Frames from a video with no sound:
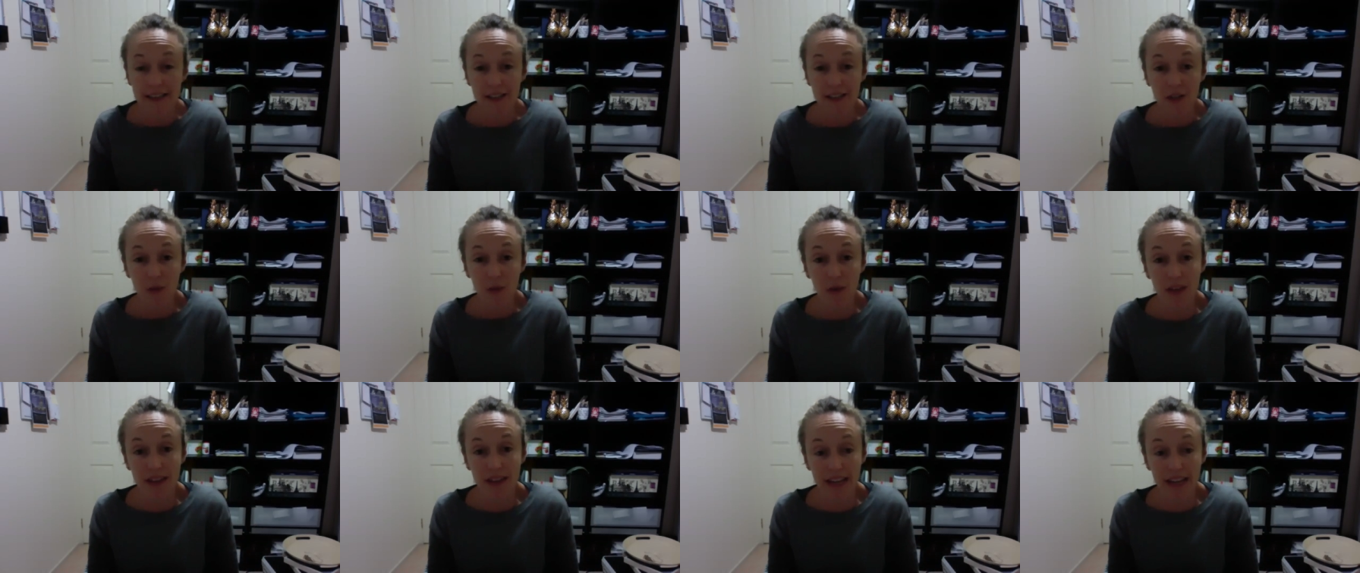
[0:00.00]

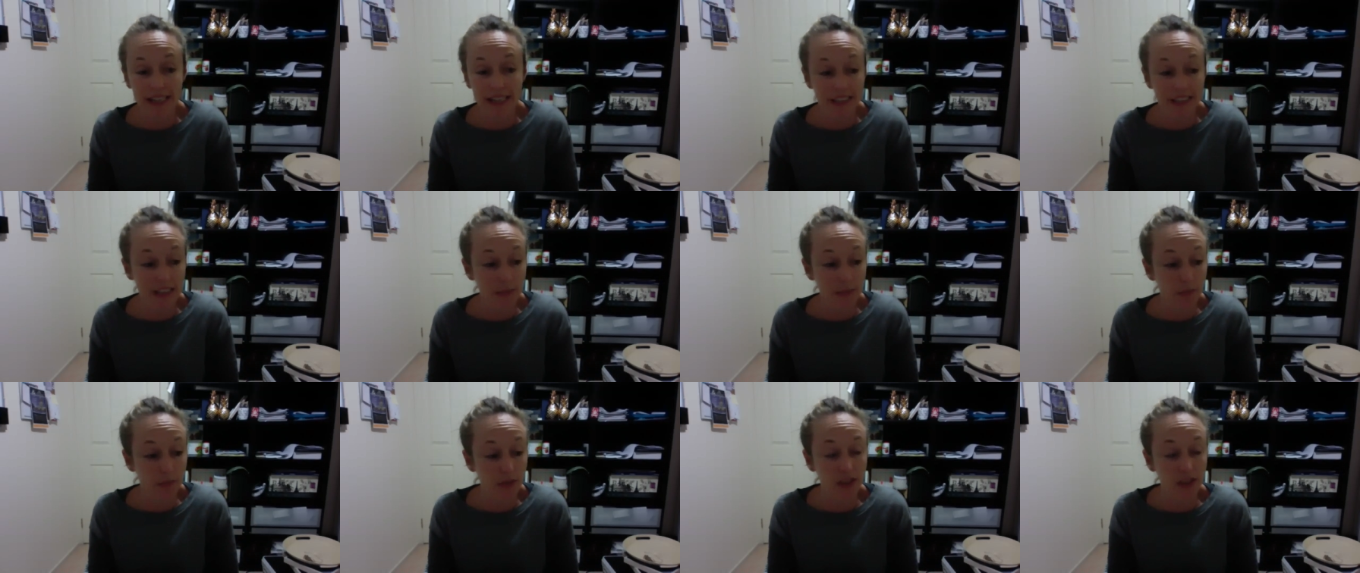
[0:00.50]
when they
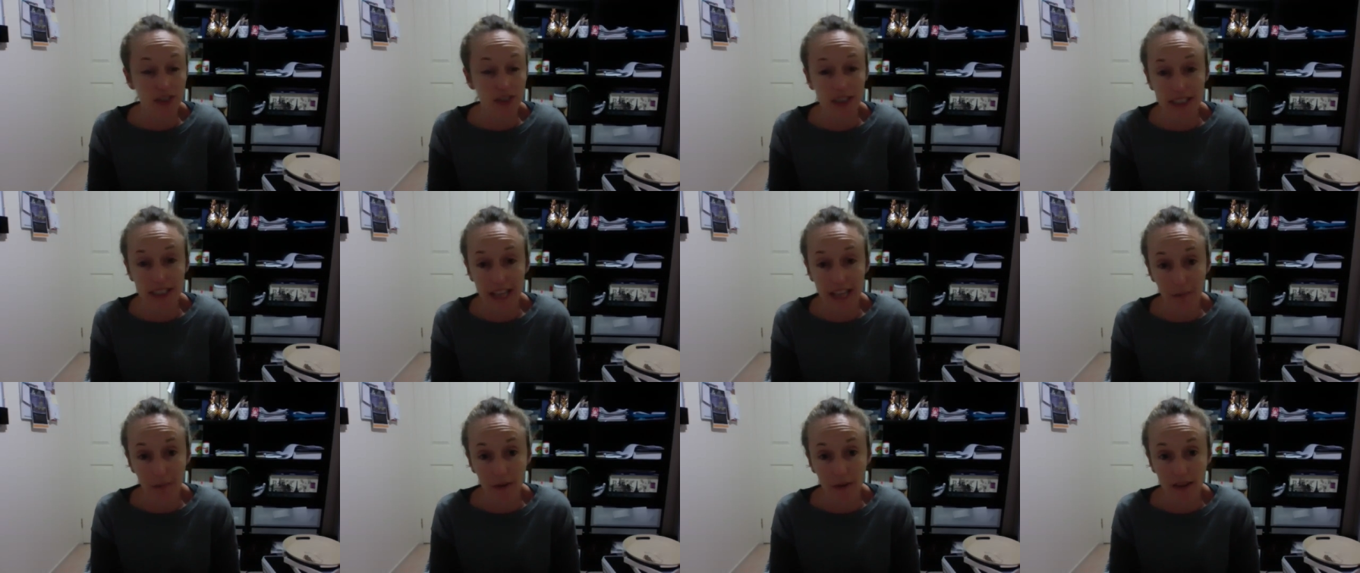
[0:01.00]
just bridge the
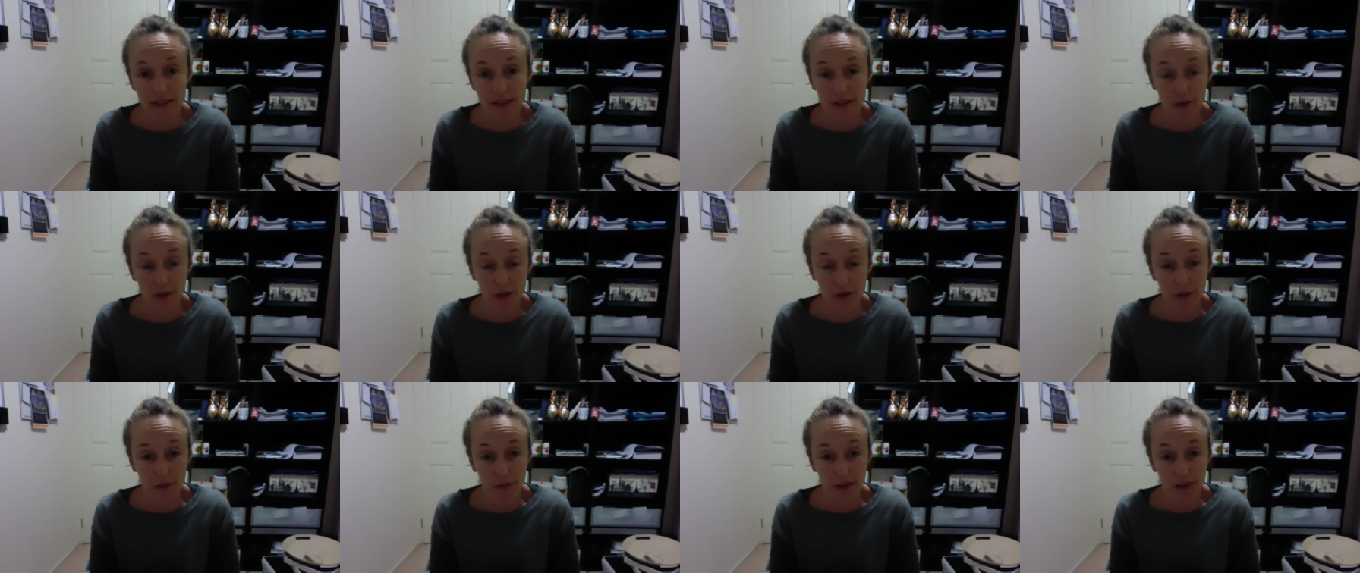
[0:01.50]
gap with
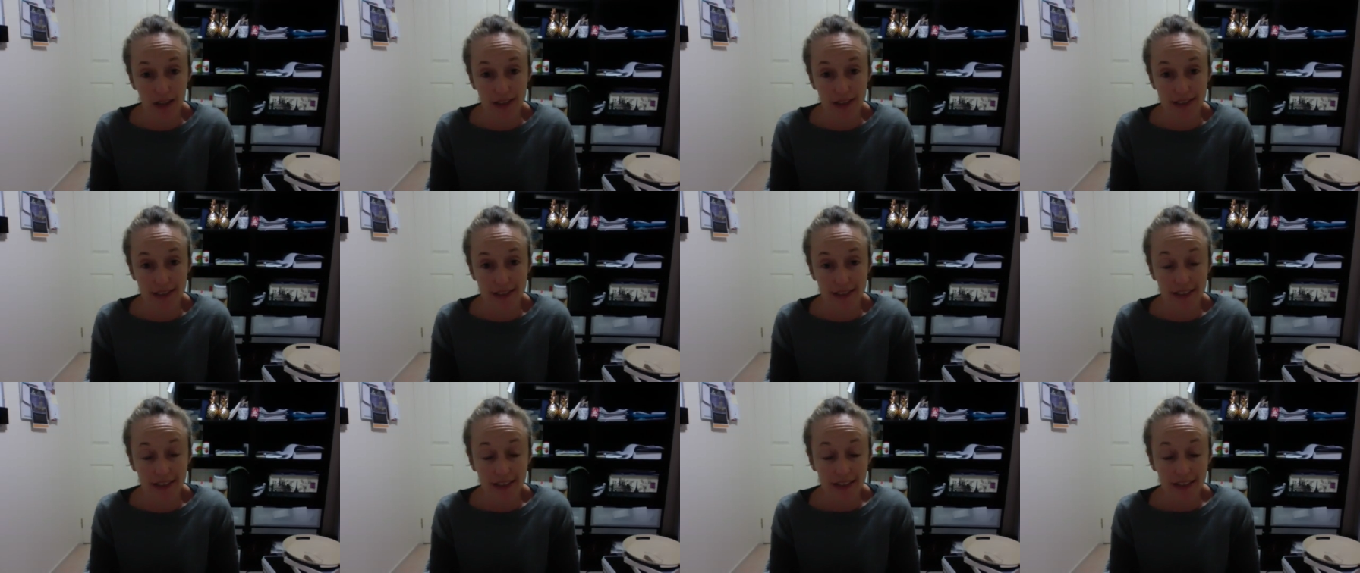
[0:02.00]
Juice
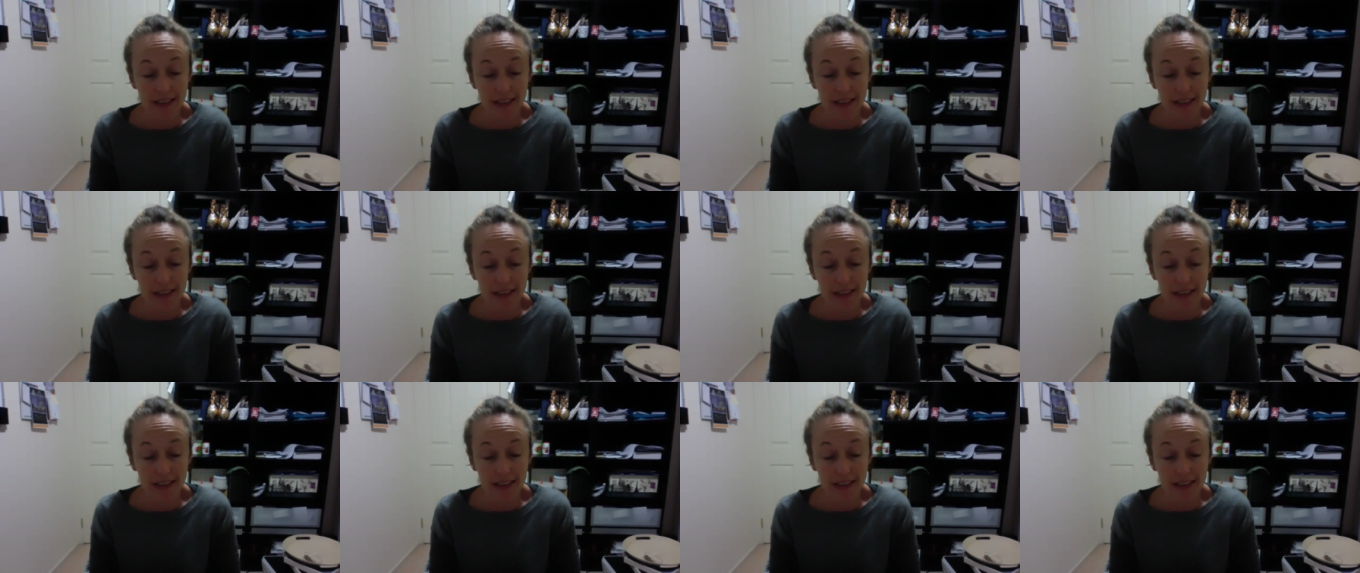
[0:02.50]
Plus,